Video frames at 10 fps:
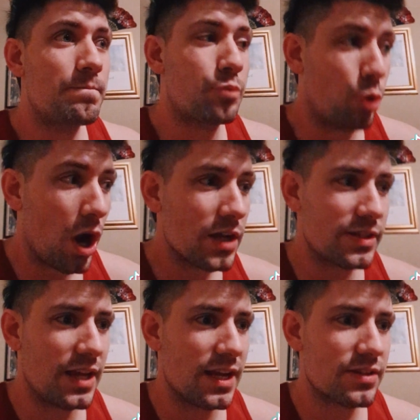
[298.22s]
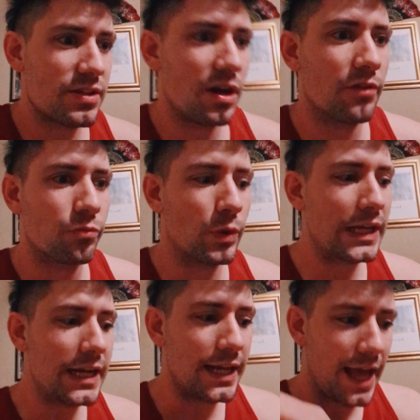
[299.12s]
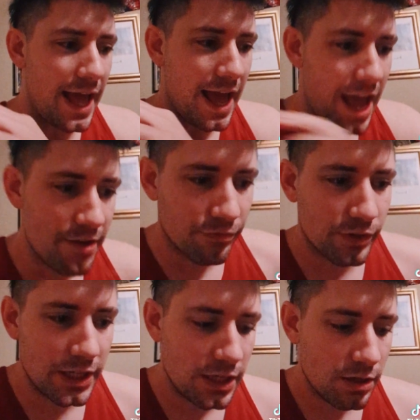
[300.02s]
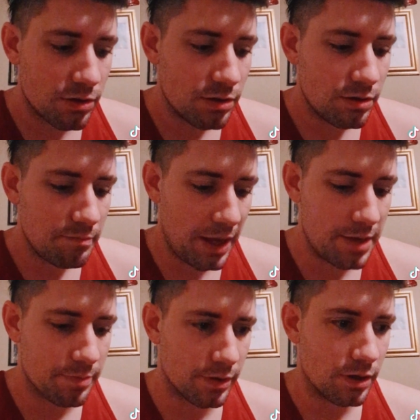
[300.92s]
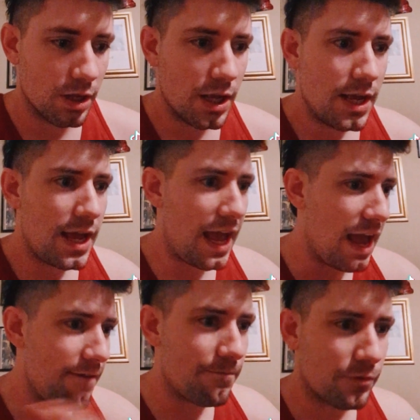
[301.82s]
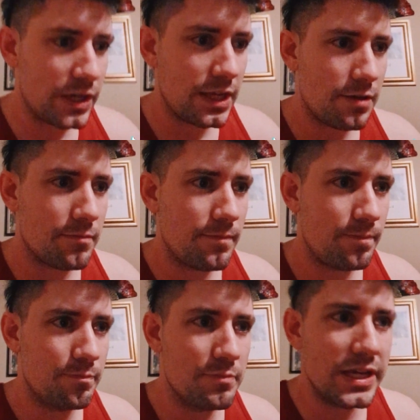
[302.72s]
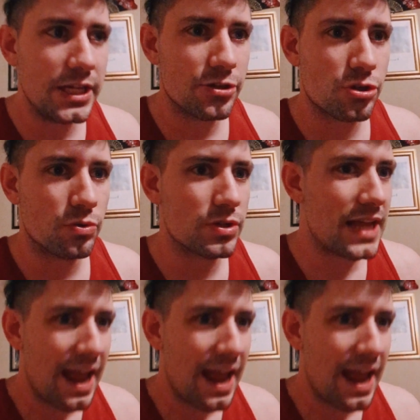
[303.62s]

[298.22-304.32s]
process of reading every paper, every media source,